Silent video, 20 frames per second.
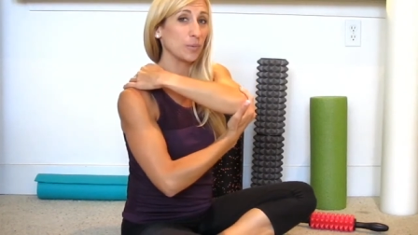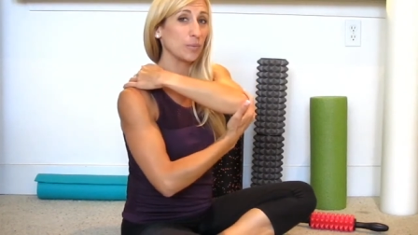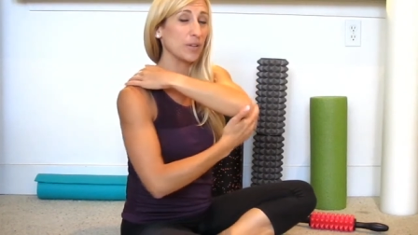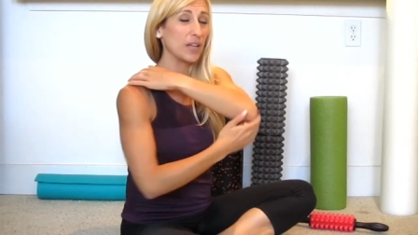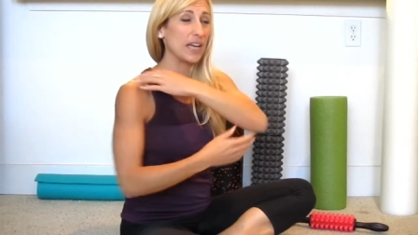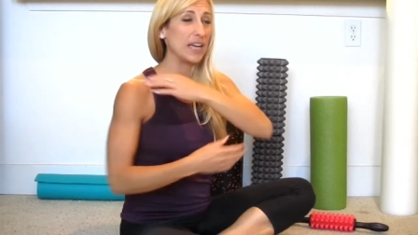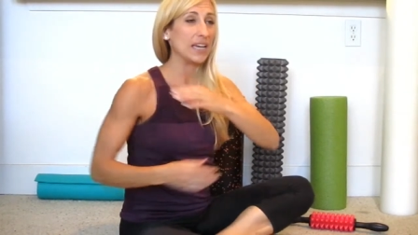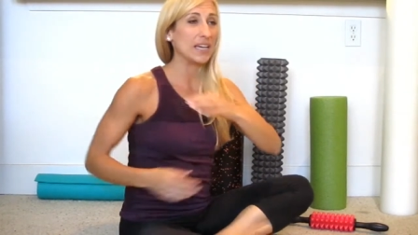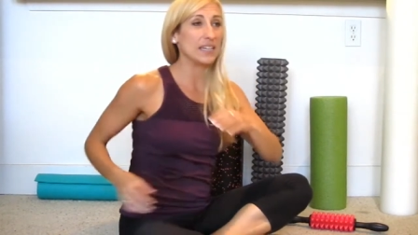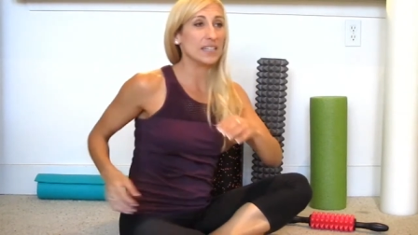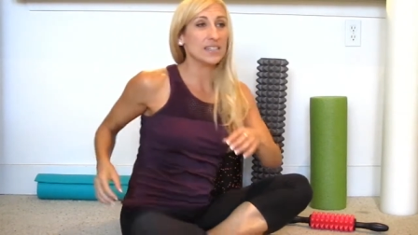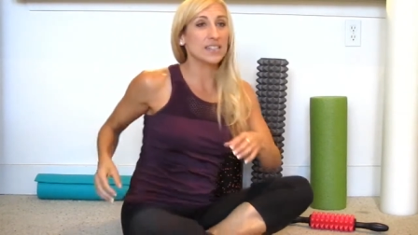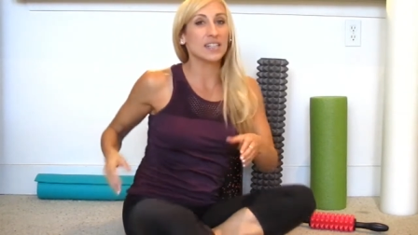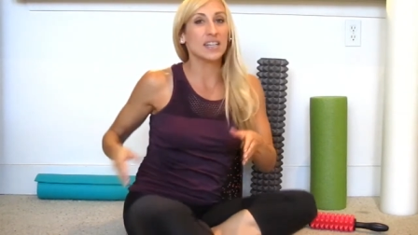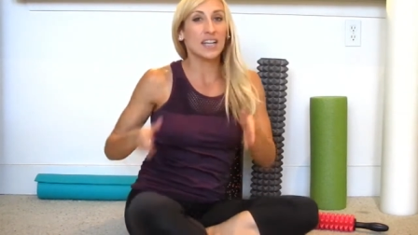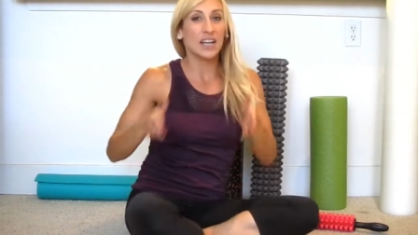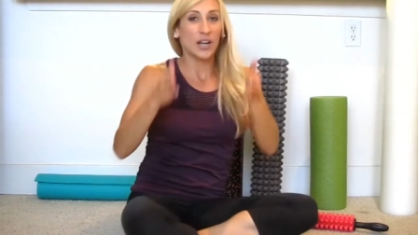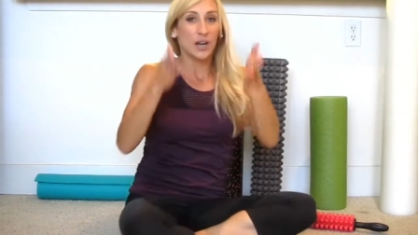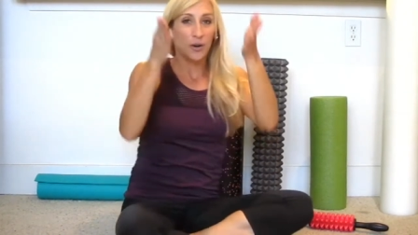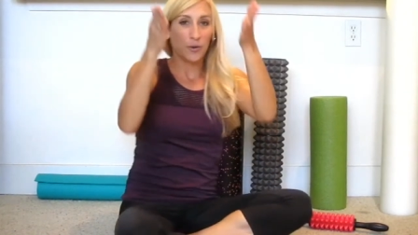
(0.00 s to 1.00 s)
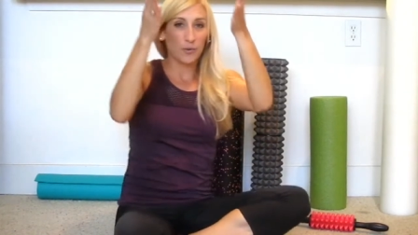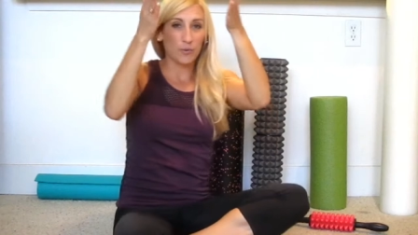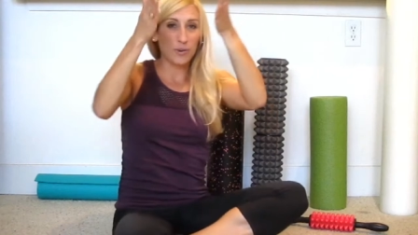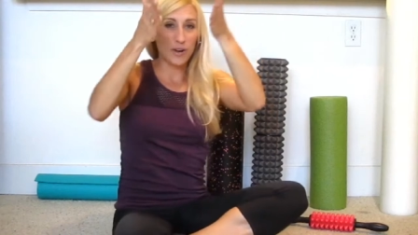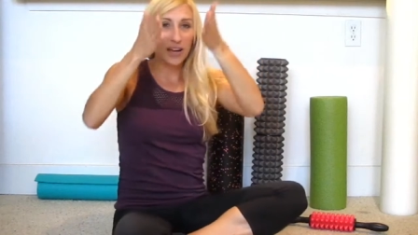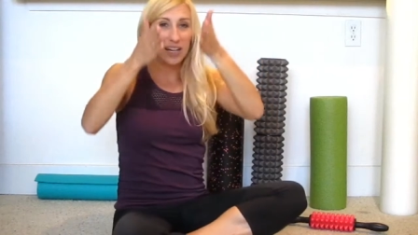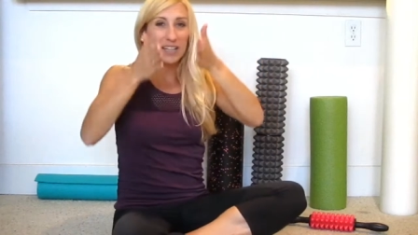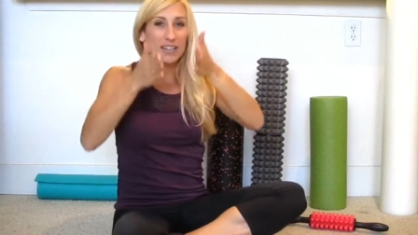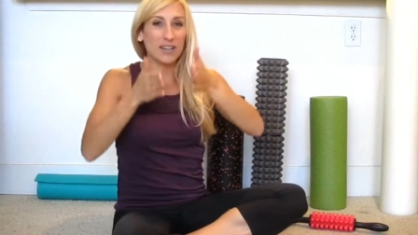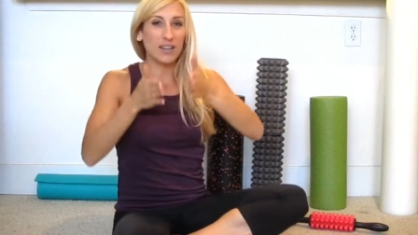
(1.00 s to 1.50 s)
blades,
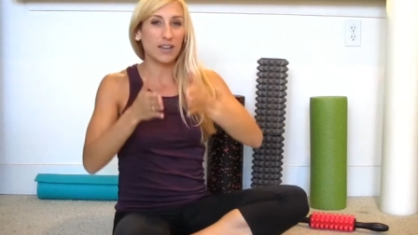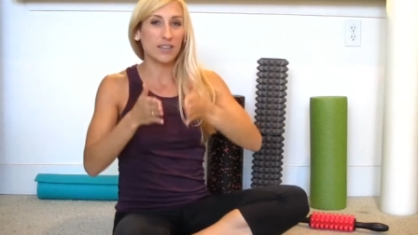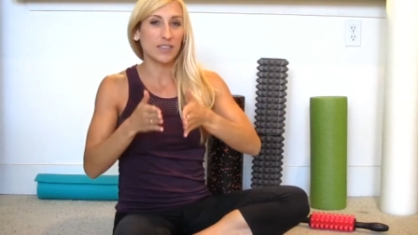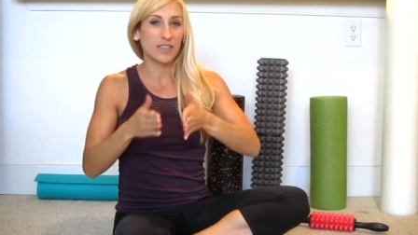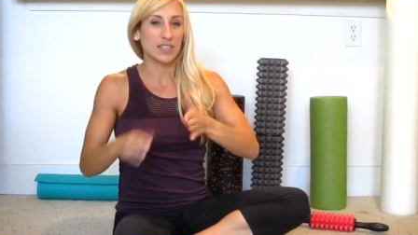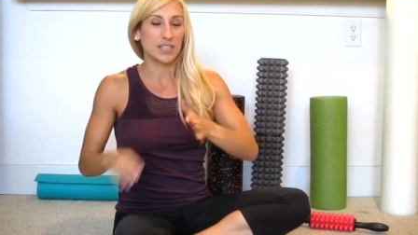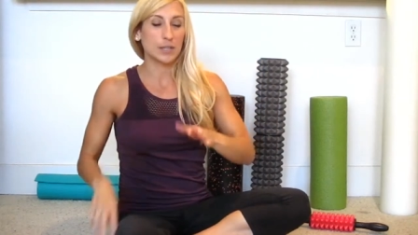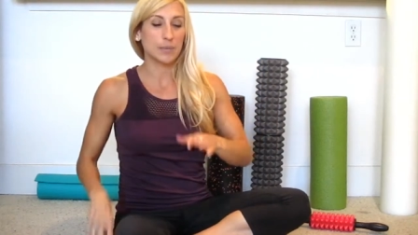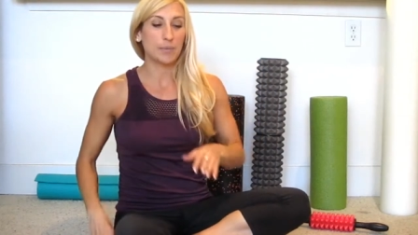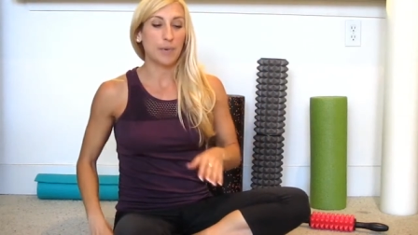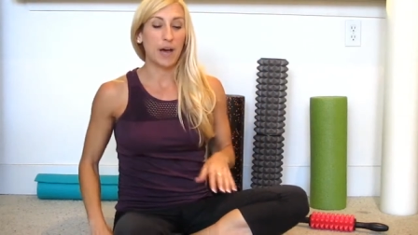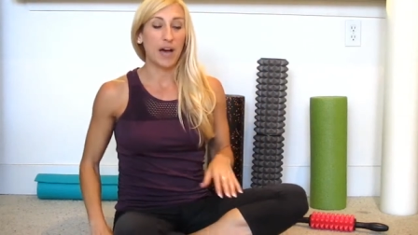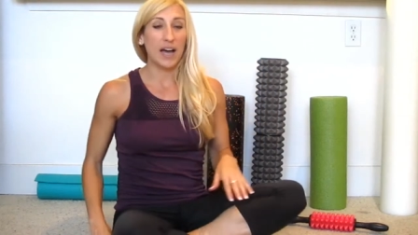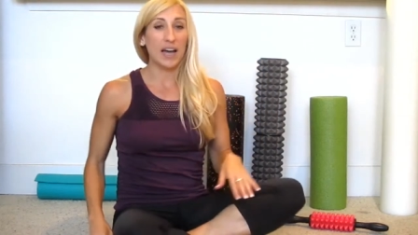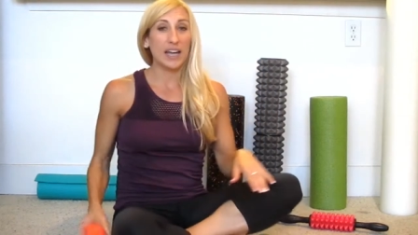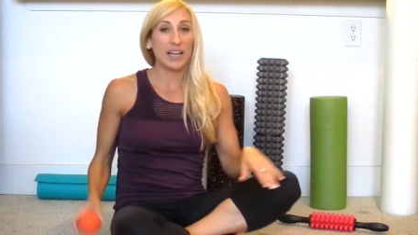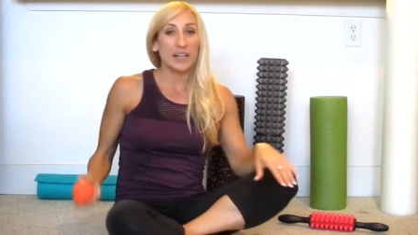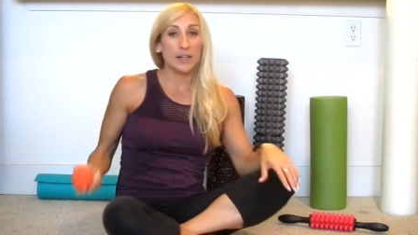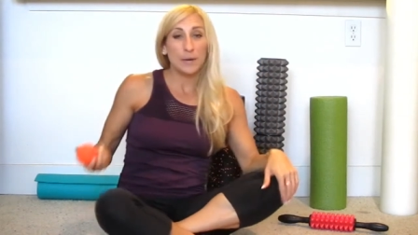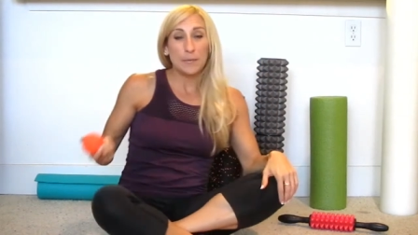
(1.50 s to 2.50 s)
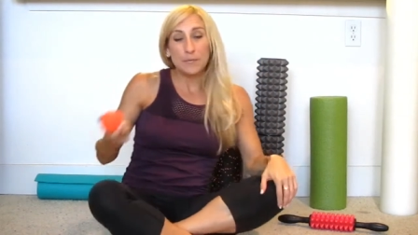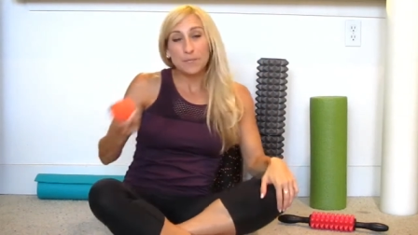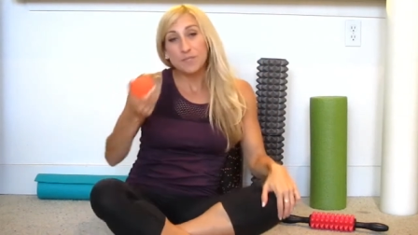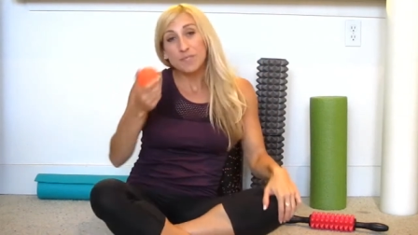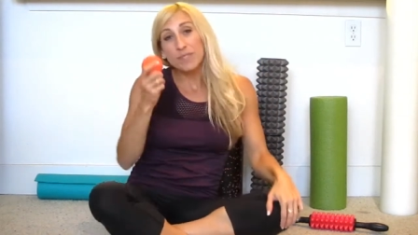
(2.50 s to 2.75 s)
right along the spine.